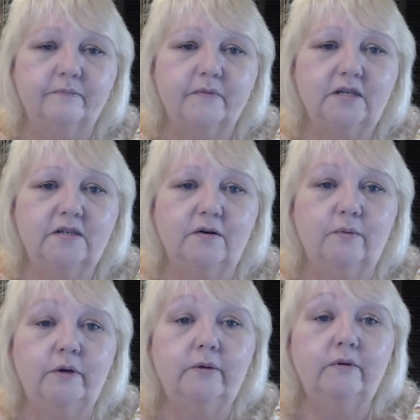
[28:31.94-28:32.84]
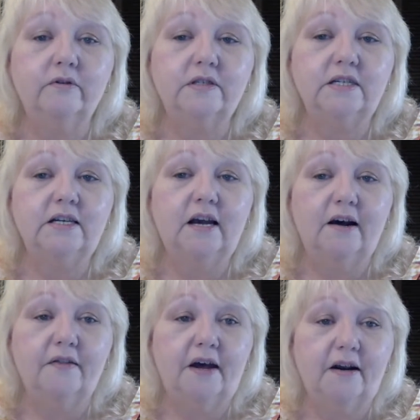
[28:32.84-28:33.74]
So we will see
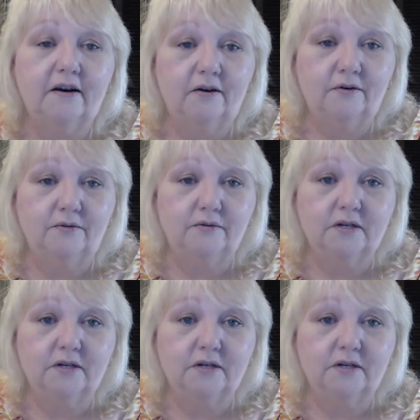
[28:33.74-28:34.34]
how that goes.